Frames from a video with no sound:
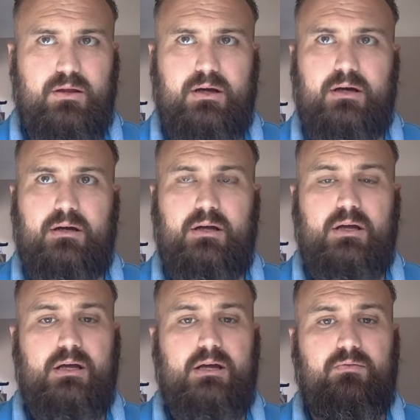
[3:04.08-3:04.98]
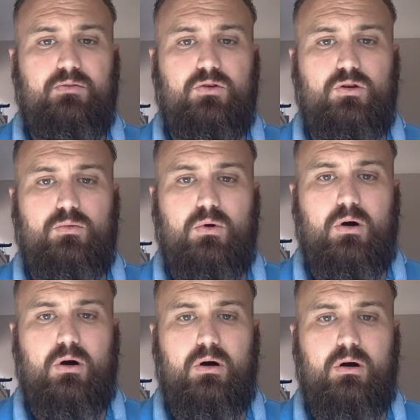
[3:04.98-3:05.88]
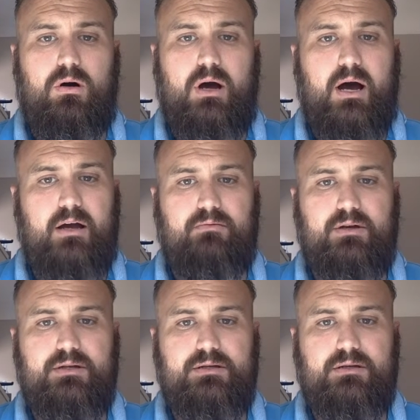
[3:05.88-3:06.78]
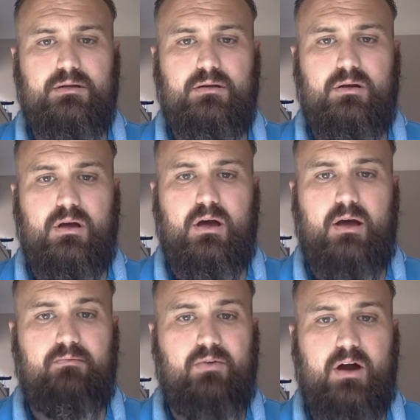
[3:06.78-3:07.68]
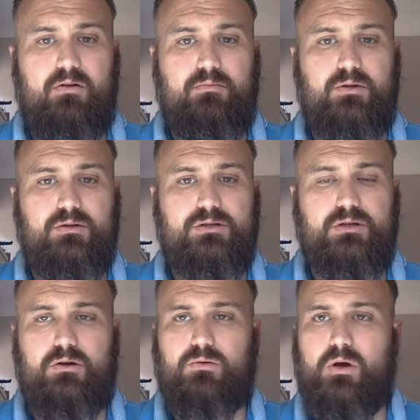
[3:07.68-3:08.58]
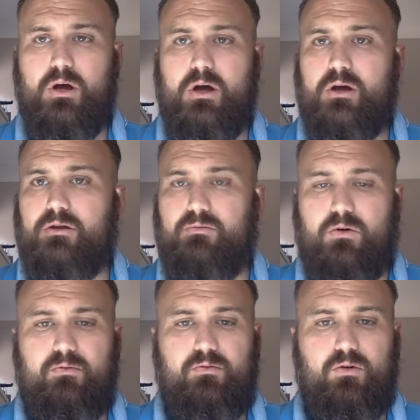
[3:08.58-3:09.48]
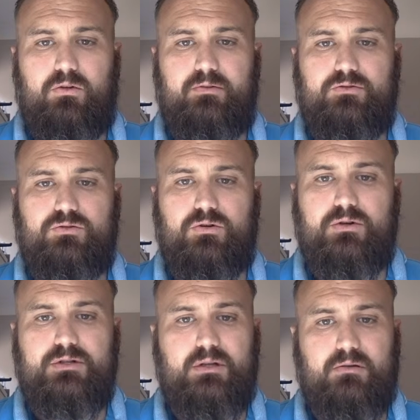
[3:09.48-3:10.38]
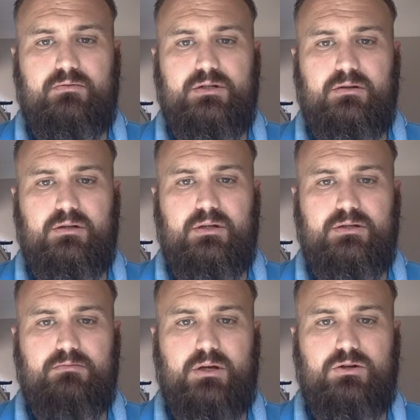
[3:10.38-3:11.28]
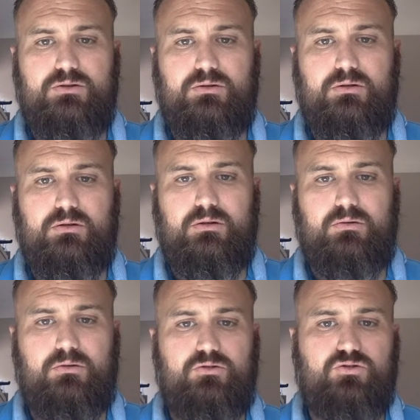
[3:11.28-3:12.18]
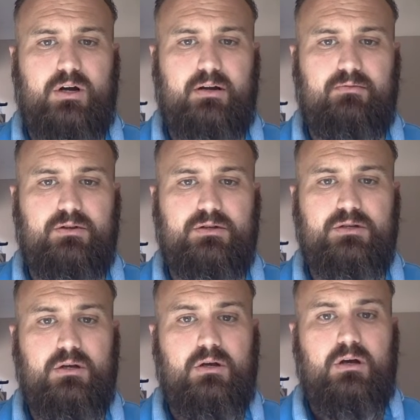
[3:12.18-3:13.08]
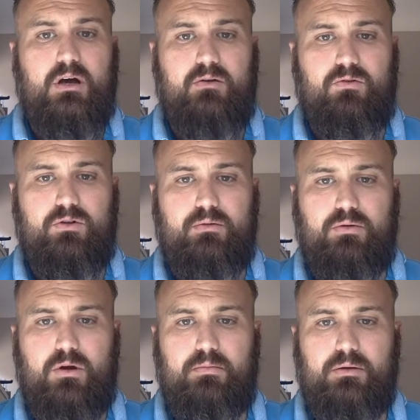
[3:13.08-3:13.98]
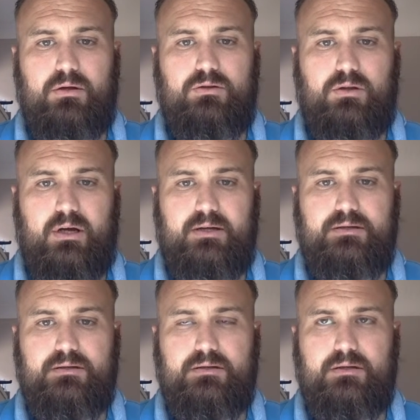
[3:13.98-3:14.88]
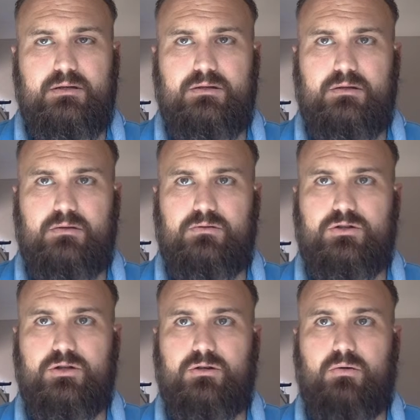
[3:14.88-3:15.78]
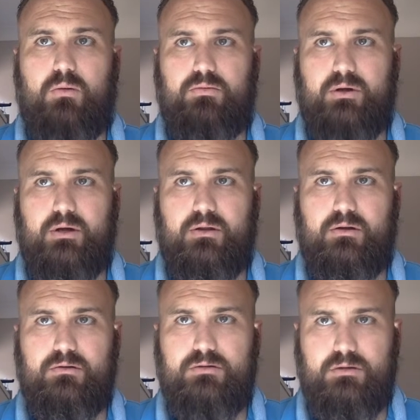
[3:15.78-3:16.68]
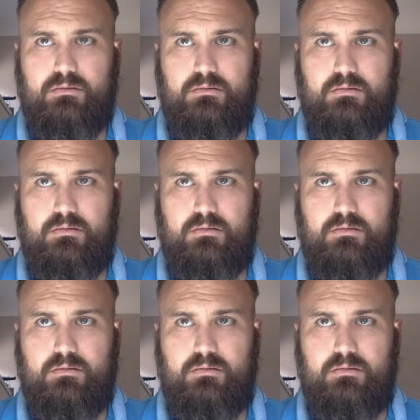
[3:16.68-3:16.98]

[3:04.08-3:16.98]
that. If you are a high risk environment, so you've got forklift trucks, then obviously you need to make sure that your drivers have got the appropriate licenses to operate those.